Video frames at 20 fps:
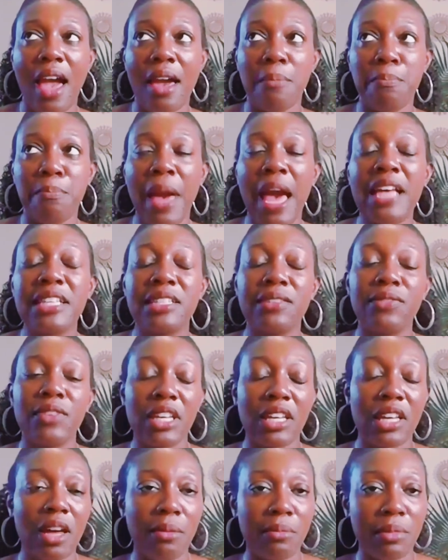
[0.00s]
passive
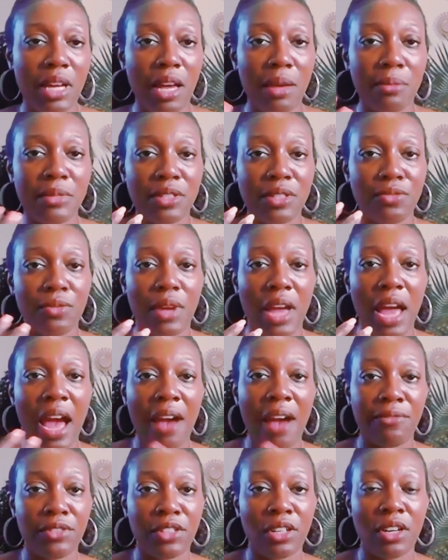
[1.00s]
income comes
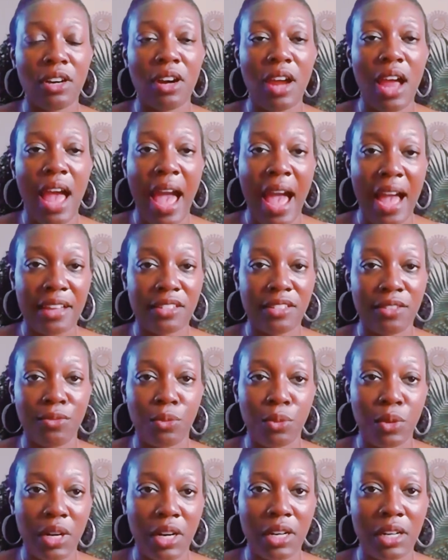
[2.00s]
after active
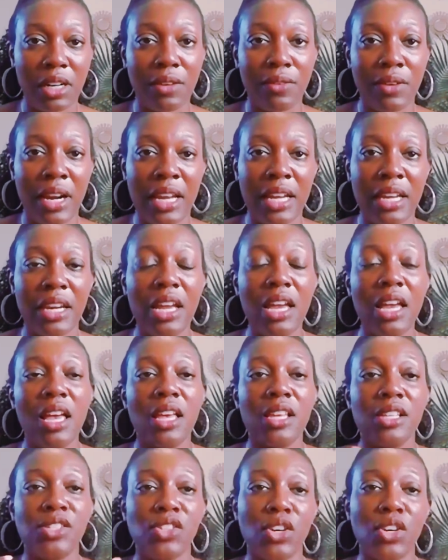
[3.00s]
work, right?
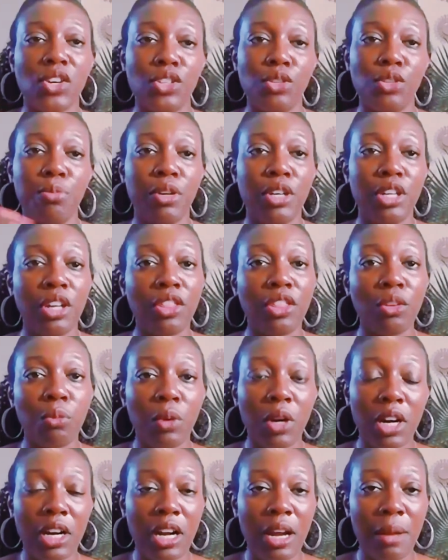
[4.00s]
So you put in the
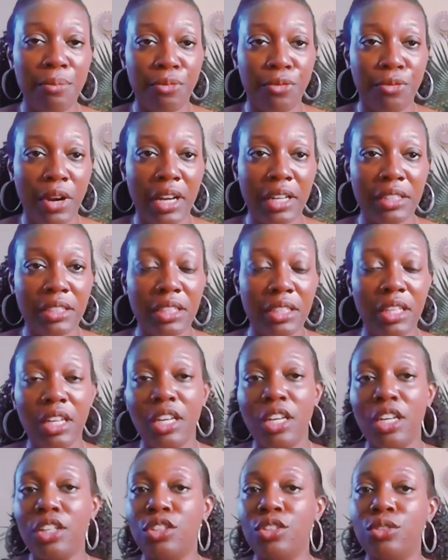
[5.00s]
work up front,
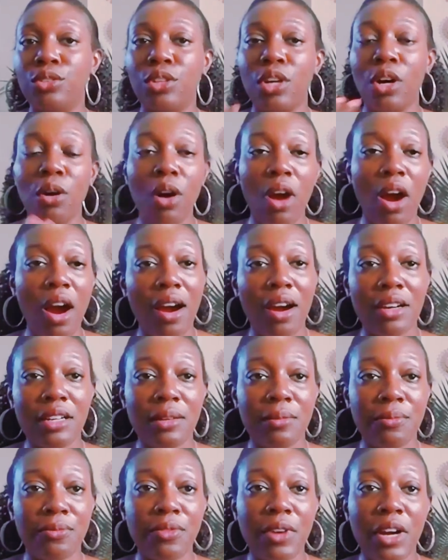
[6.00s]
you go hard
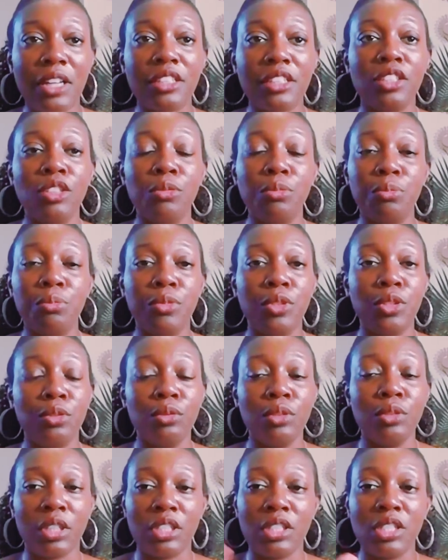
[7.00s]
up front, you, you
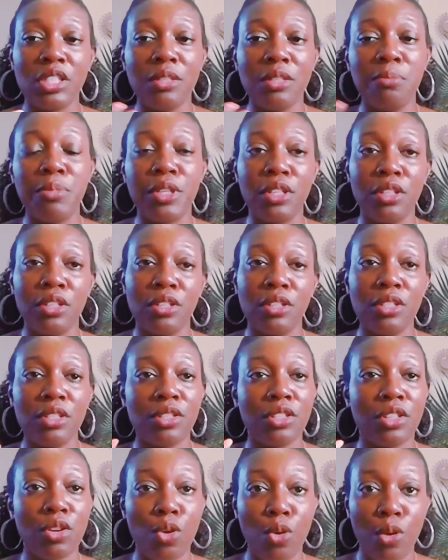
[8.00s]
learn to build
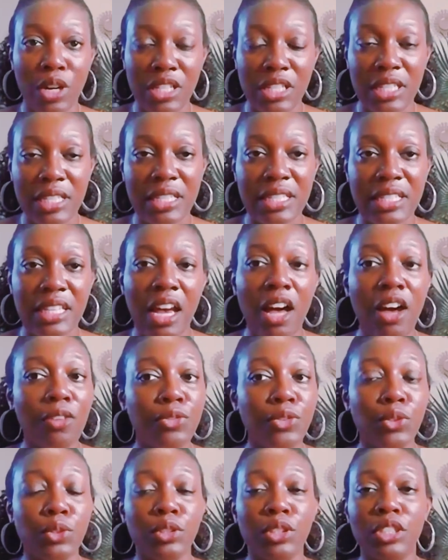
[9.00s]
the course itself,
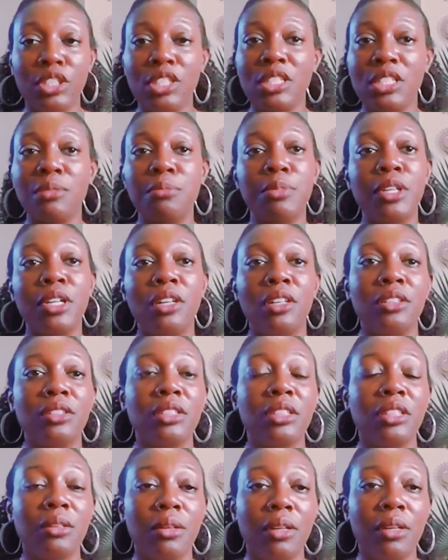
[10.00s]
you learn to build
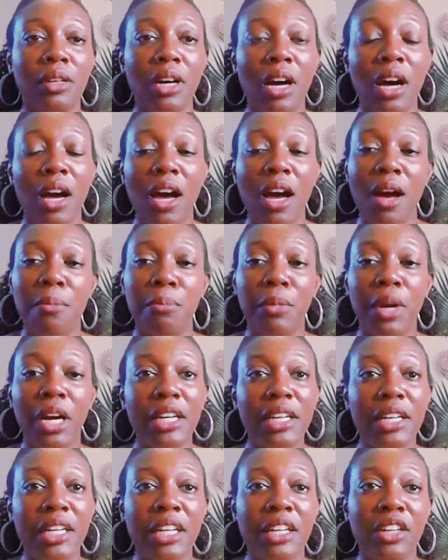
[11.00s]
the uh,
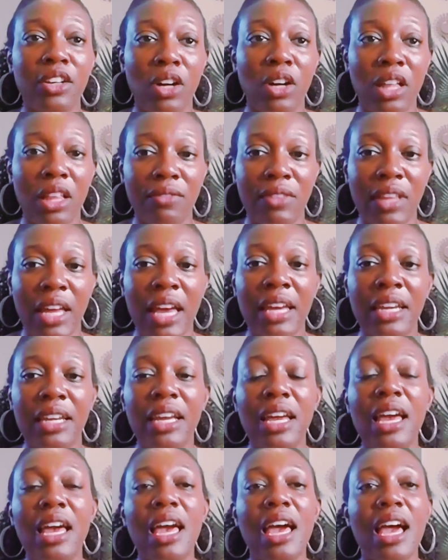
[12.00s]
marketing and all that,
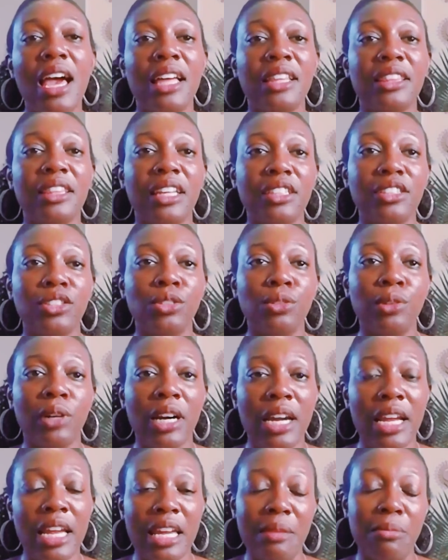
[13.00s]
and then you are
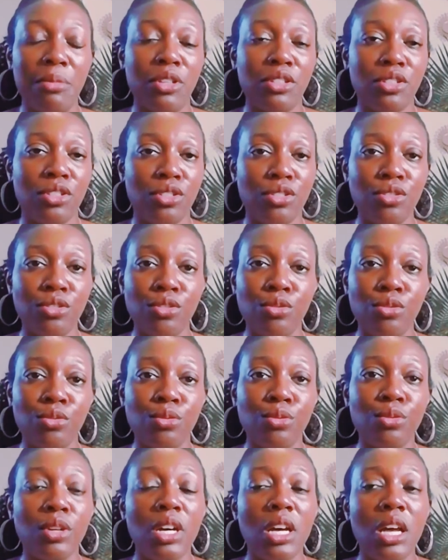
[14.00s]
able to